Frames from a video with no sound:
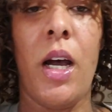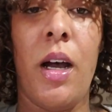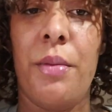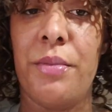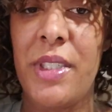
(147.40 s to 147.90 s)

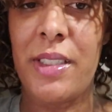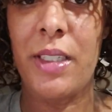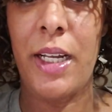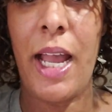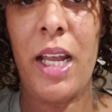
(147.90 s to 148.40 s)
Um, it's
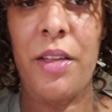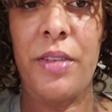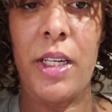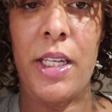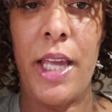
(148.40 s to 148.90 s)
a kind of
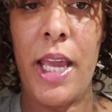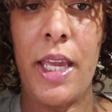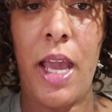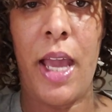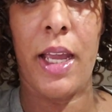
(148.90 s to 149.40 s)
a
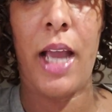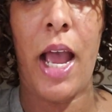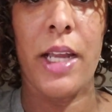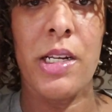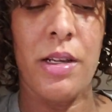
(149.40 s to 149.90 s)
yin-yang
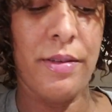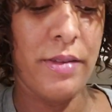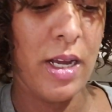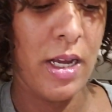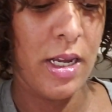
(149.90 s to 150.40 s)
kind
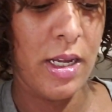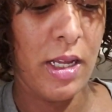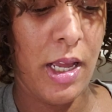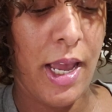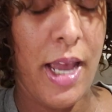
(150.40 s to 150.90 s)
of uh,
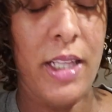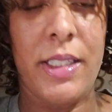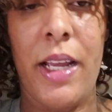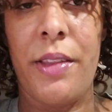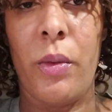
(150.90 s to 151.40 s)

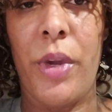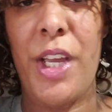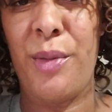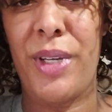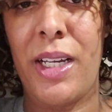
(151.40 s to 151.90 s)
day of the
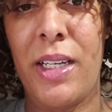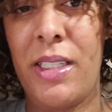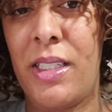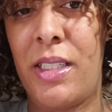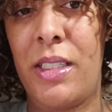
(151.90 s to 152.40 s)
week,
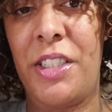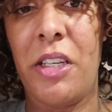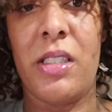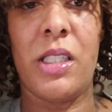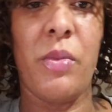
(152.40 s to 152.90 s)
because
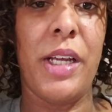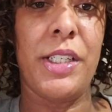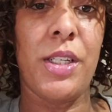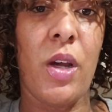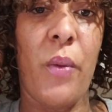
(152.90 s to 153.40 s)
just as
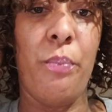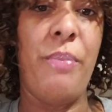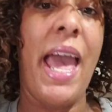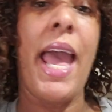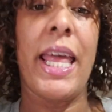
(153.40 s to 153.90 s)
much
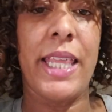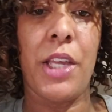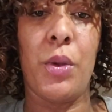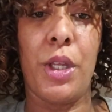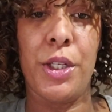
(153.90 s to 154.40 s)
bad
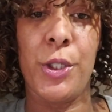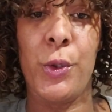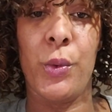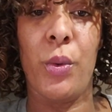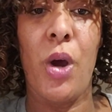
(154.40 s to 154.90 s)
that you can
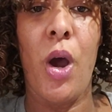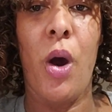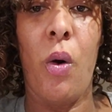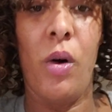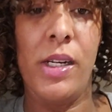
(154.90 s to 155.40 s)
do
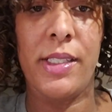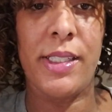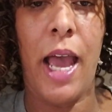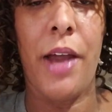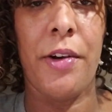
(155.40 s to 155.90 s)
on
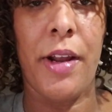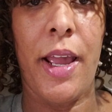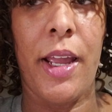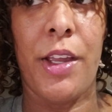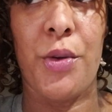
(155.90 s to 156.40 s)

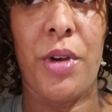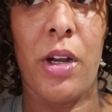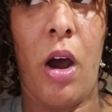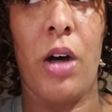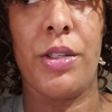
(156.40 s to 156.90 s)
Saturday, you
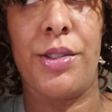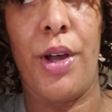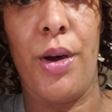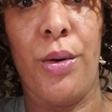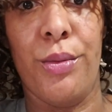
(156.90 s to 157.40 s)
could
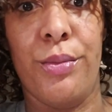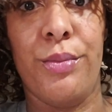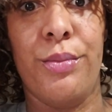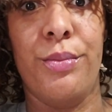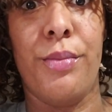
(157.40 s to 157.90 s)
also
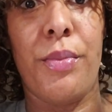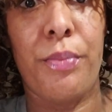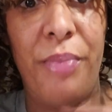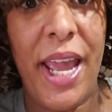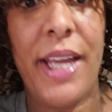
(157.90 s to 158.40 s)

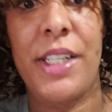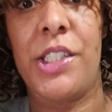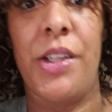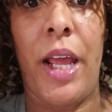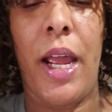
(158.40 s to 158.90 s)

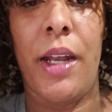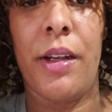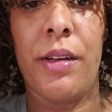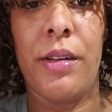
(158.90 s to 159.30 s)
banish that